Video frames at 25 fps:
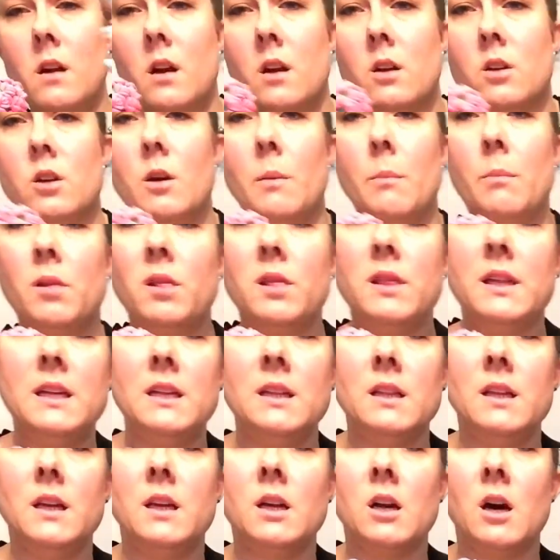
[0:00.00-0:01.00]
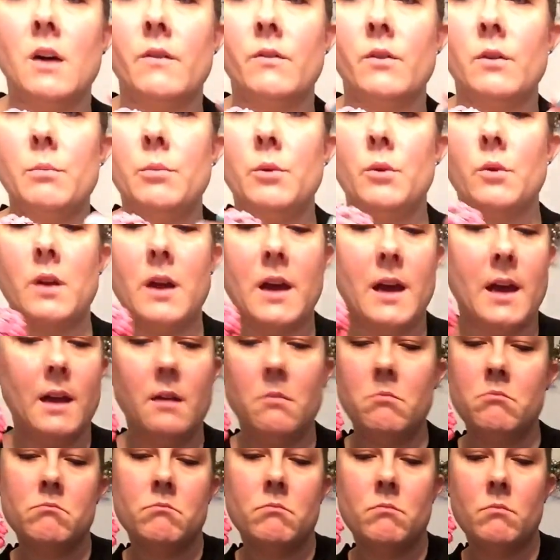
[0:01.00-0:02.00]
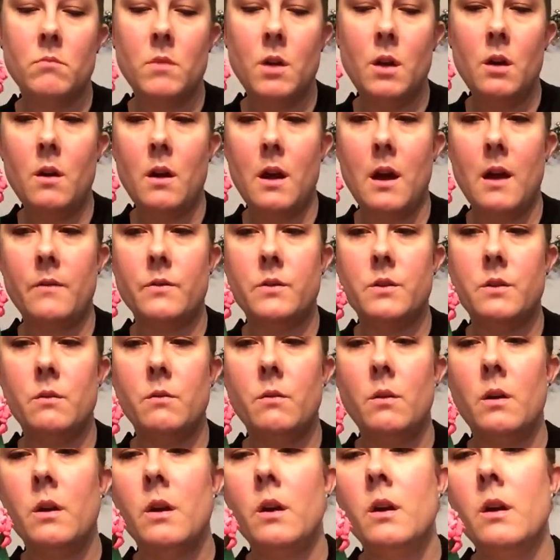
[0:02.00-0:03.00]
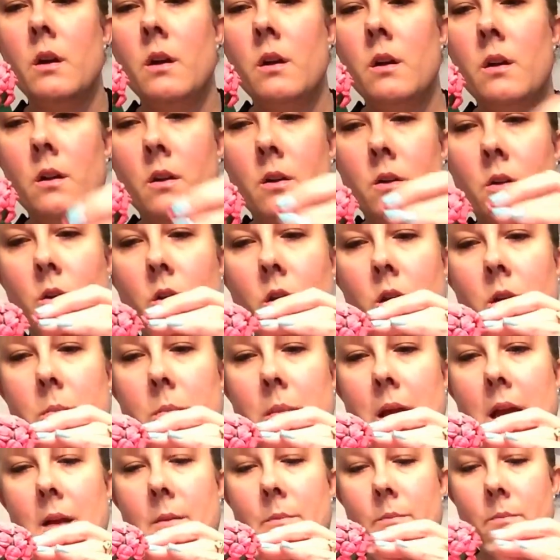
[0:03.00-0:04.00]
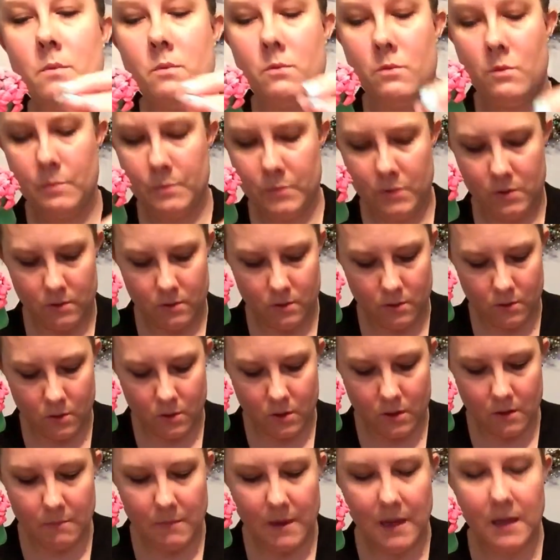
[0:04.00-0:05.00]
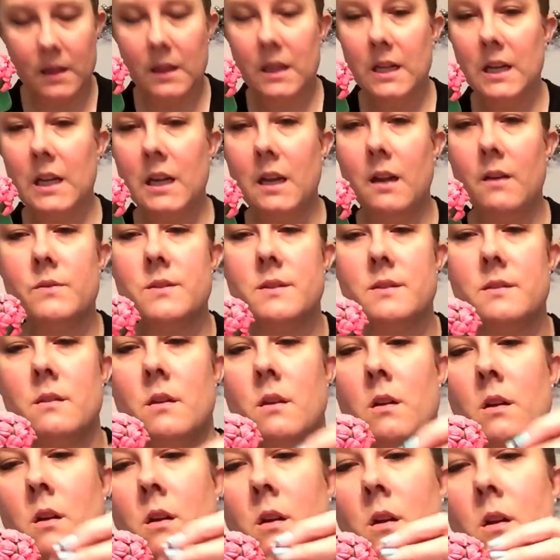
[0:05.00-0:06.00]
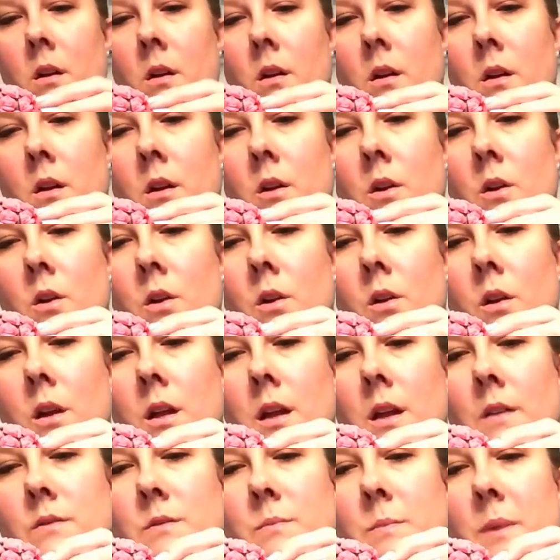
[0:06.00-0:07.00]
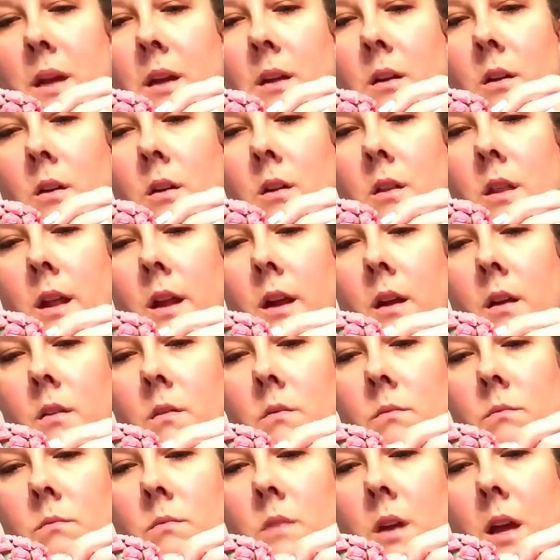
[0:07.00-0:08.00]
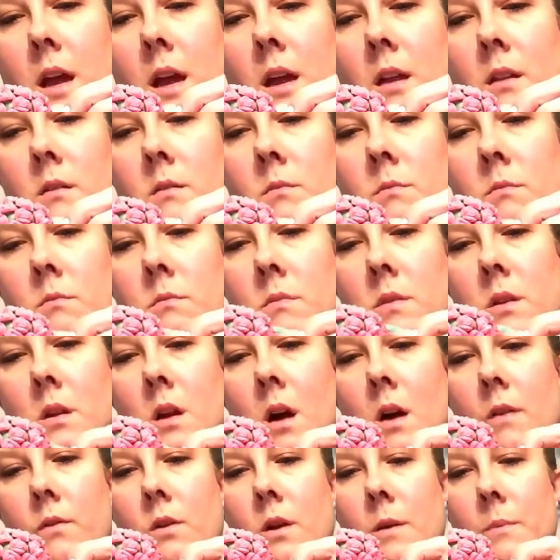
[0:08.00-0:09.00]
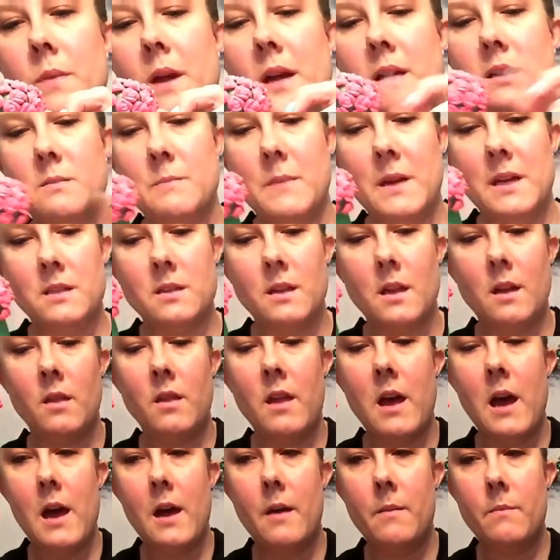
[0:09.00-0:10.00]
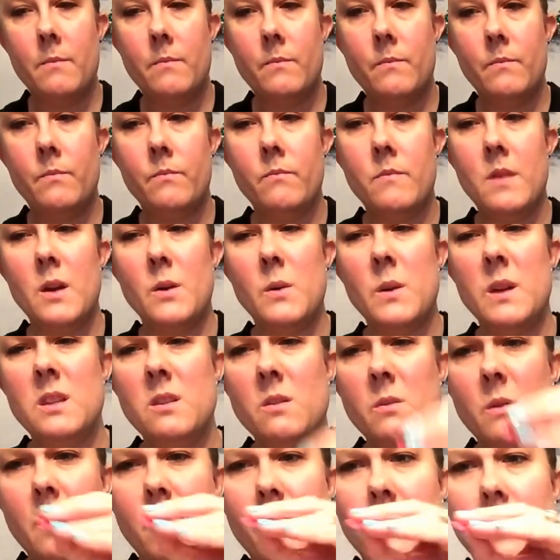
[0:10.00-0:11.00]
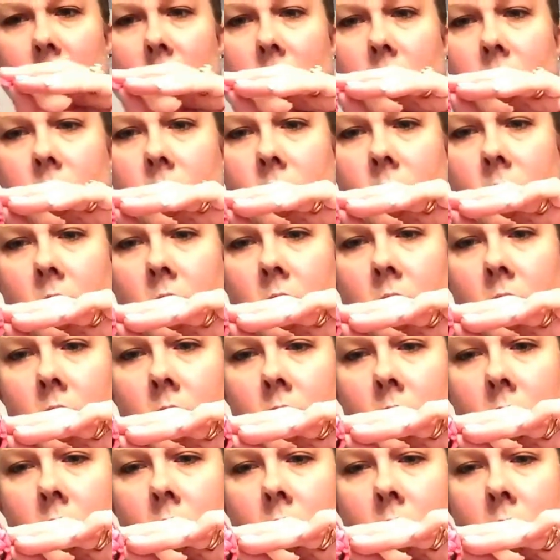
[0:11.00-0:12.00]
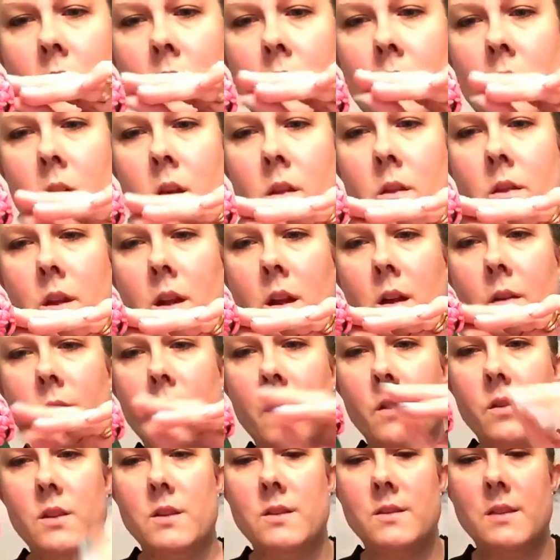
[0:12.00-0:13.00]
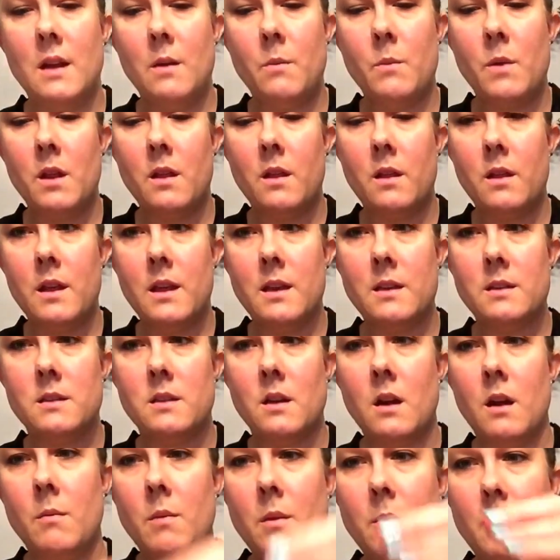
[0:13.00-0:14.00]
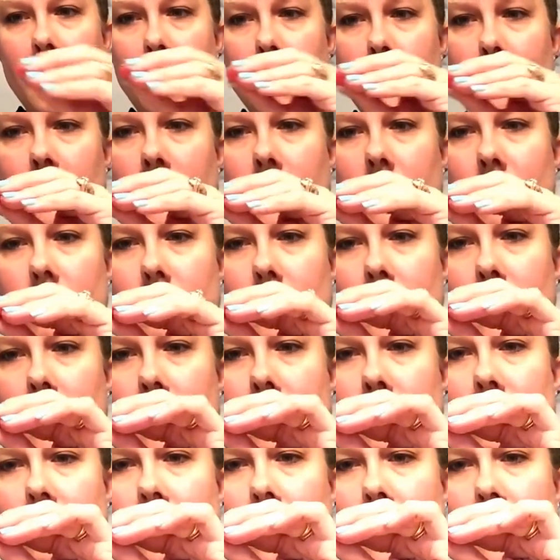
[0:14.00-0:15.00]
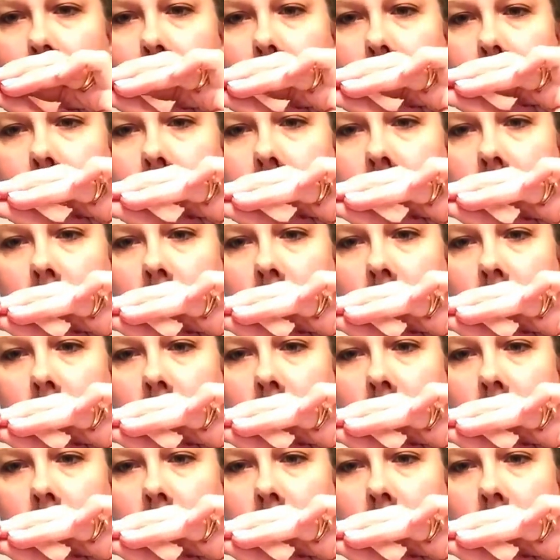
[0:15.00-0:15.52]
a completely covered bouquet, you don't have to. You can make, you can make leaves, you know, your leaves bigger in there and cover up that space like that. I do have enough. I think I felt the same way the last time I made it. I'm like, oh my gosh, I don't have enough.